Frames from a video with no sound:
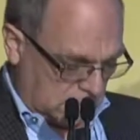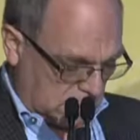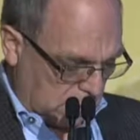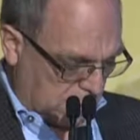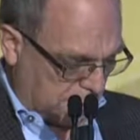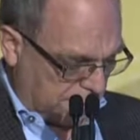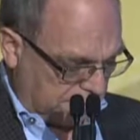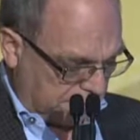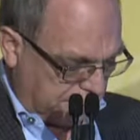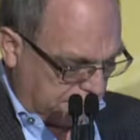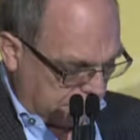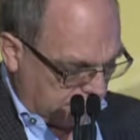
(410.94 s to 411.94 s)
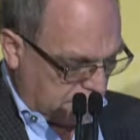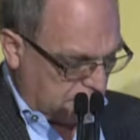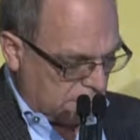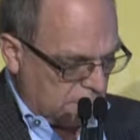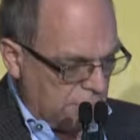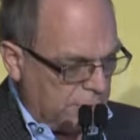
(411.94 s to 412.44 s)
of
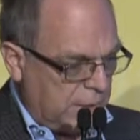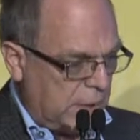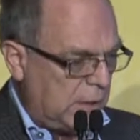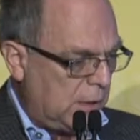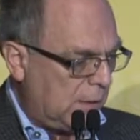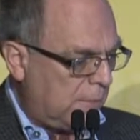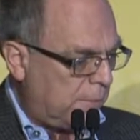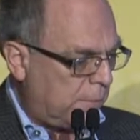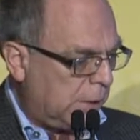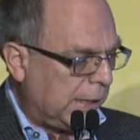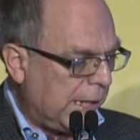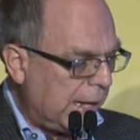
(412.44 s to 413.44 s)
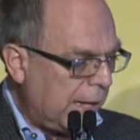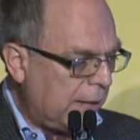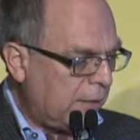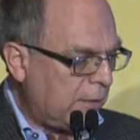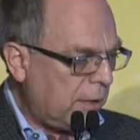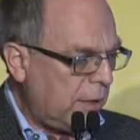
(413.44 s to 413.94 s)
the
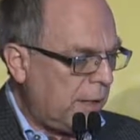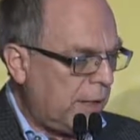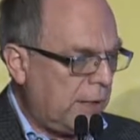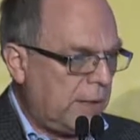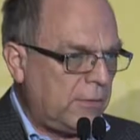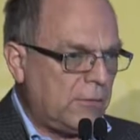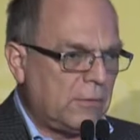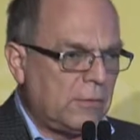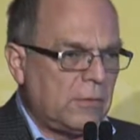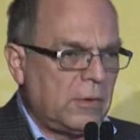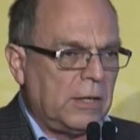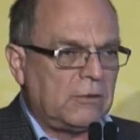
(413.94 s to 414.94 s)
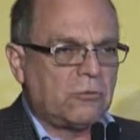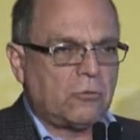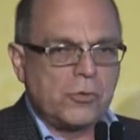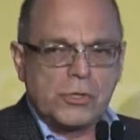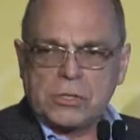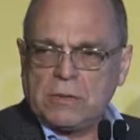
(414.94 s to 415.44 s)
plan and
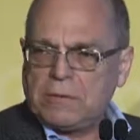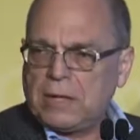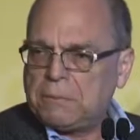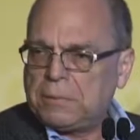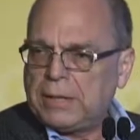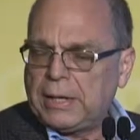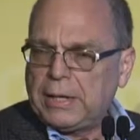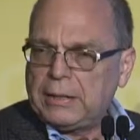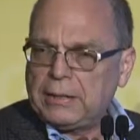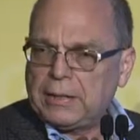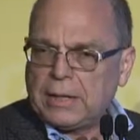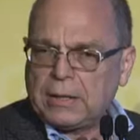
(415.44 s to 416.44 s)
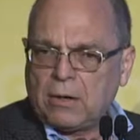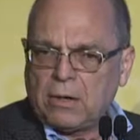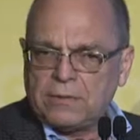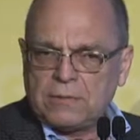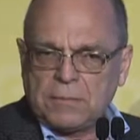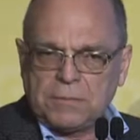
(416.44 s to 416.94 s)
extrusion of that plan and that
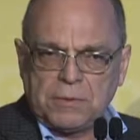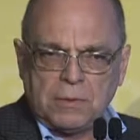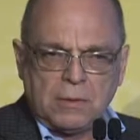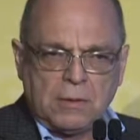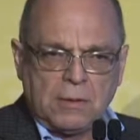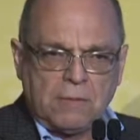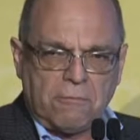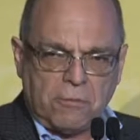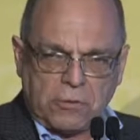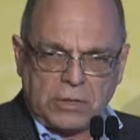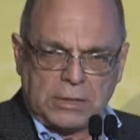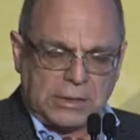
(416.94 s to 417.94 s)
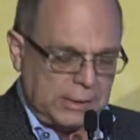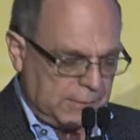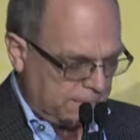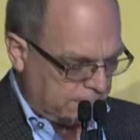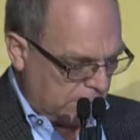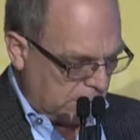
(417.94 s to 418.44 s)
concept vertically
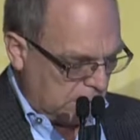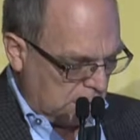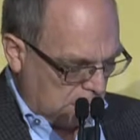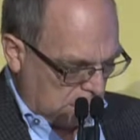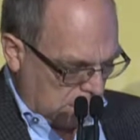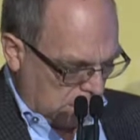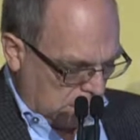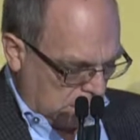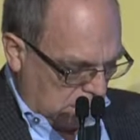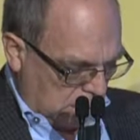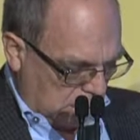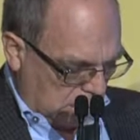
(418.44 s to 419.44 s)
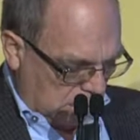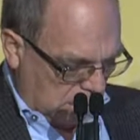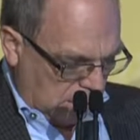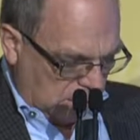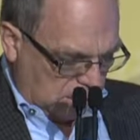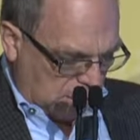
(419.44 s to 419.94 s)

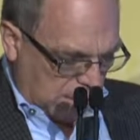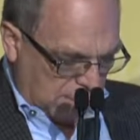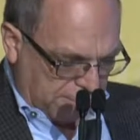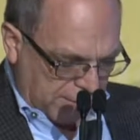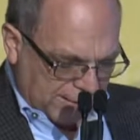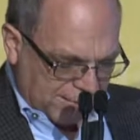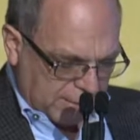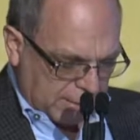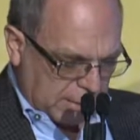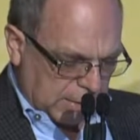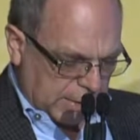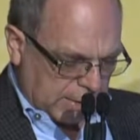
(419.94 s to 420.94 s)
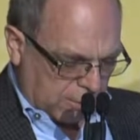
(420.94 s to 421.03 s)
is a faceted-like,